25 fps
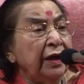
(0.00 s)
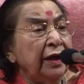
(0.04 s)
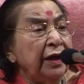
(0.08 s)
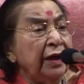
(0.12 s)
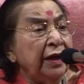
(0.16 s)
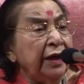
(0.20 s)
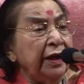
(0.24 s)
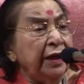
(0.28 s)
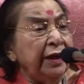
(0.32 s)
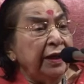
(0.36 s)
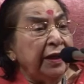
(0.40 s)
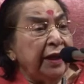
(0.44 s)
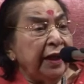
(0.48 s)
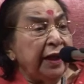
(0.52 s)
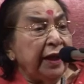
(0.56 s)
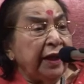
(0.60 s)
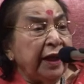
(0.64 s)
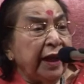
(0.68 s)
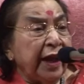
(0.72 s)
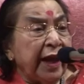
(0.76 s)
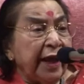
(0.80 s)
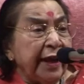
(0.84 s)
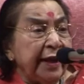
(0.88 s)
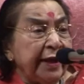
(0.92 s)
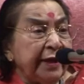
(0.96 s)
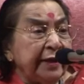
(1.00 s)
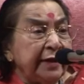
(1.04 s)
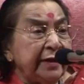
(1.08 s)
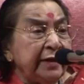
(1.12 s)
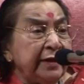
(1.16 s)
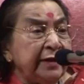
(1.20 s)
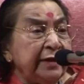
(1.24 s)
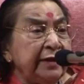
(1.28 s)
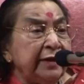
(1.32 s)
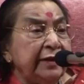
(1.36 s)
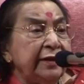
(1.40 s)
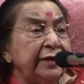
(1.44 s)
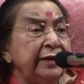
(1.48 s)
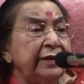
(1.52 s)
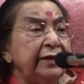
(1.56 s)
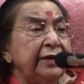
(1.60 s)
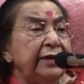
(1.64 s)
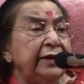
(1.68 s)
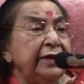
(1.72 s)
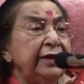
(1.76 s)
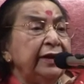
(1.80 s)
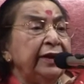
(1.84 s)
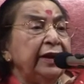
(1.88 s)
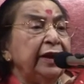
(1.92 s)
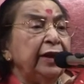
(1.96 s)
in their character,
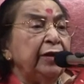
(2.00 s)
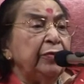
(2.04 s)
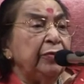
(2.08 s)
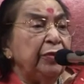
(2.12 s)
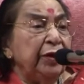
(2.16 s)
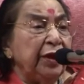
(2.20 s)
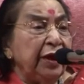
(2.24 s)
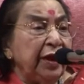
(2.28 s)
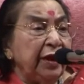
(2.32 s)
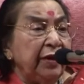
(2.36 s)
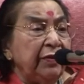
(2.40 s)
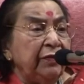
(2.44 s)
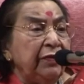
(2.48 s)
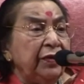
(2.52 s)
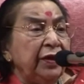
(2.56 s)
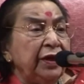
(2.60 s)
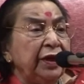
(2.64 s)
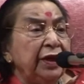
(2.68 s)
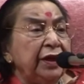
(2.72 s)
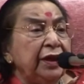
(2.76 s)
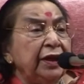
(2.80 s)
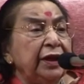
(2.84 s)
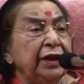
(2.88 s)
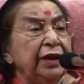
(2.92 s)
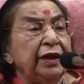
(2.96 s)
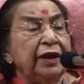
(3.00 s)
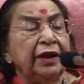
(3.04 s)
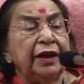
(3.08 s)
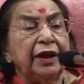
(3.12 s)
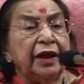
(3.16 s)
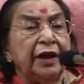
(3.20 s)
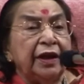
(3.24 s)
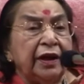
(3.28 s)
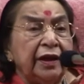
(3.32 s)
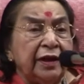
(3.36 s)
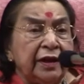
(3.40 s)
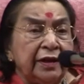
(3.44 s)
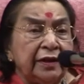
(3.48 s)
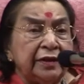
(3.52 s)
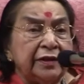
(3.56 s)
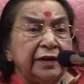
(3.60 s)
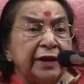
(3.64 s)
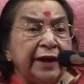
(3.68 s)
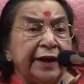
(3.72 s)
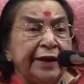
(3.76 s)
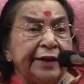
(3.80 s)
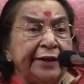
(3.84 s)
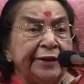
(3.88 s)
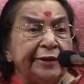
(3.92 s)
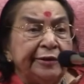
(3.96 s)
in their behavior, in their
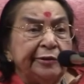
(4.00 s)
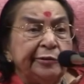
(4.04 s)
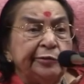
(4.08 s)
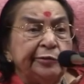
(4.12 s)
understanding.